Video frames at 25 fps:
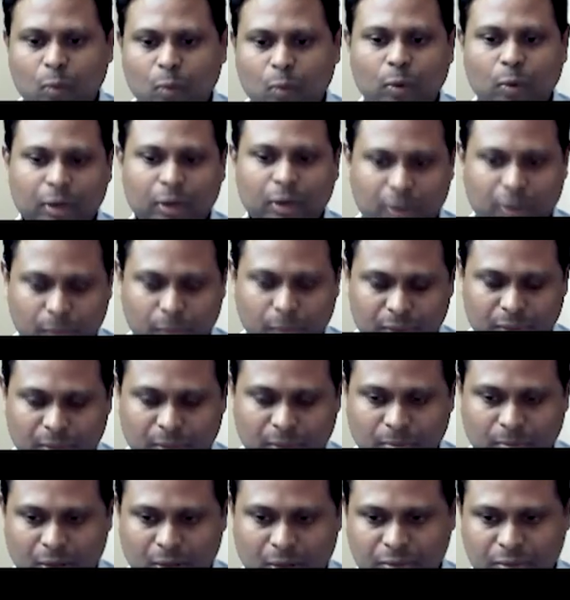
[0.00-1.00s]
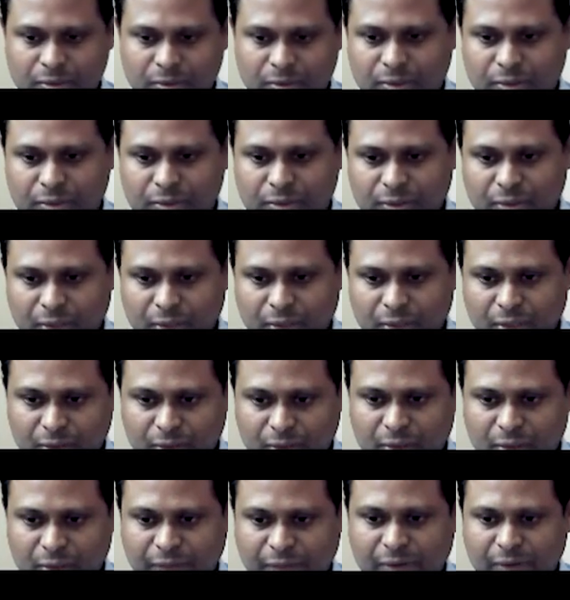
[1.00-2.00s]
working with the process engineer
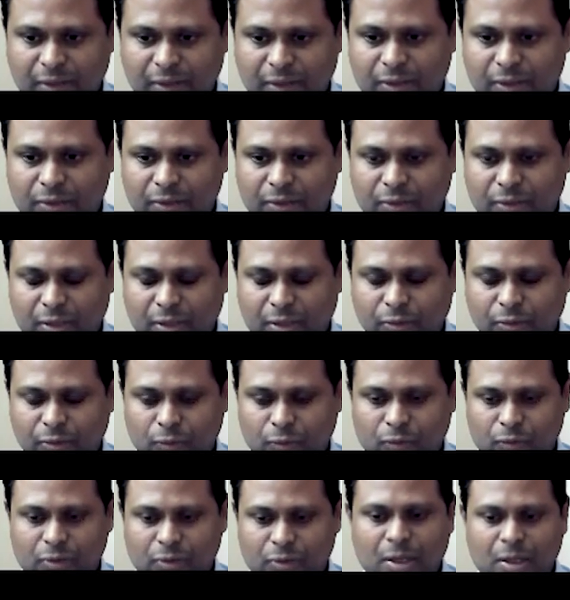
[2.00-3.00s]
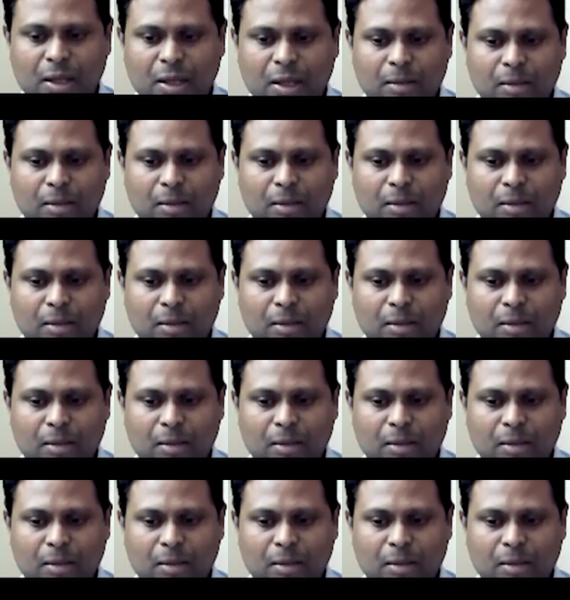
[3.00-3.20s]
to define these thresholds.